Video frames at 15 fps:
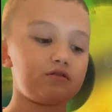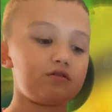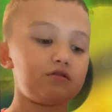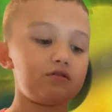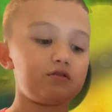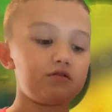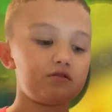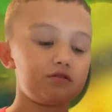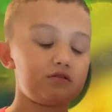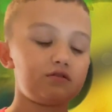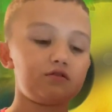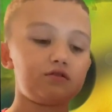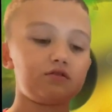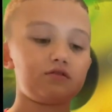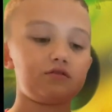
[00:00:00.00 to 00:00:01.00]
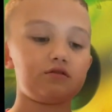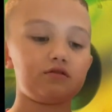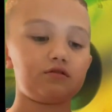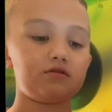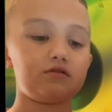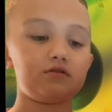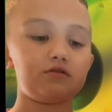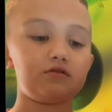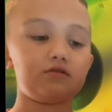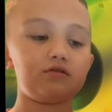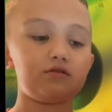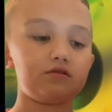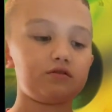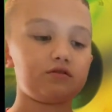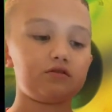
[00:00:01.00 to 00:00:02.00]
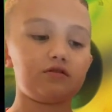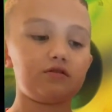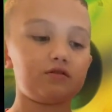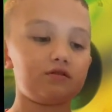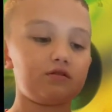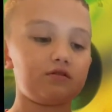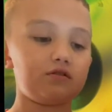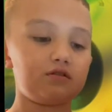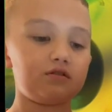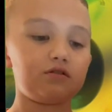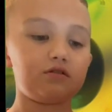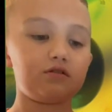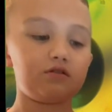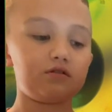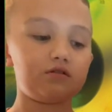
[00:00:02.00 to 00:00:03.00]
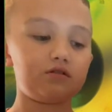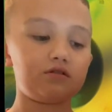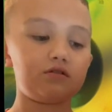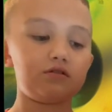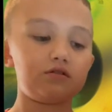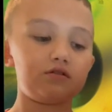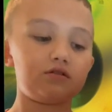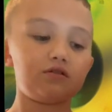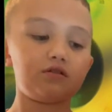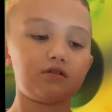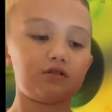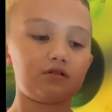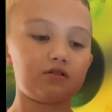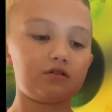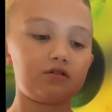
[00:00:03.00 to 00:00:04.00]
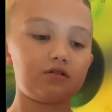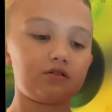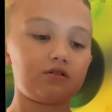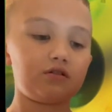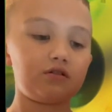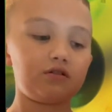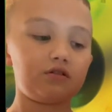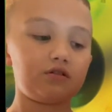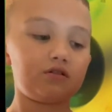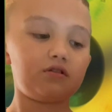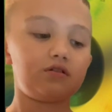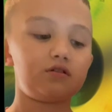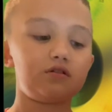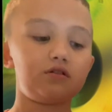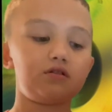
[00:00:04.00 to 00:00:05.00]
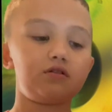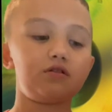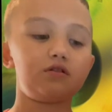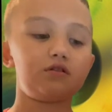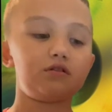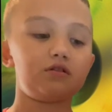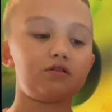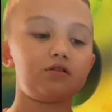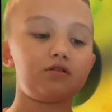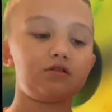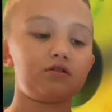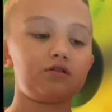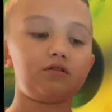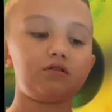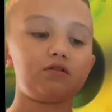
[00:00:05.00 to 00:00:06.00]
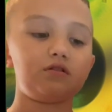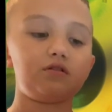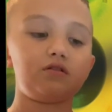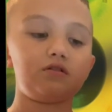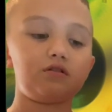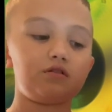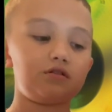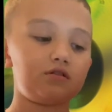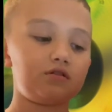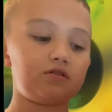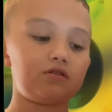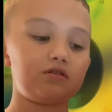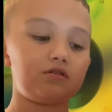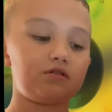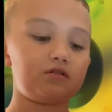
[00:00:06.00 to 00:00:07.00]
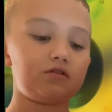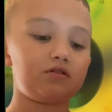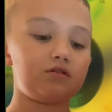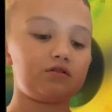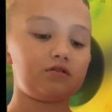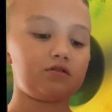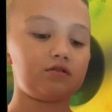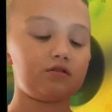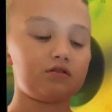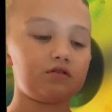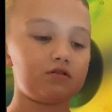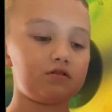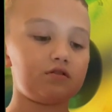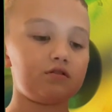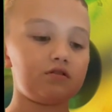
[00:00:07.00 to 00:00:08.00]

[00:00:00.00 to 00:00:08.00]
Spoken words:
(silent)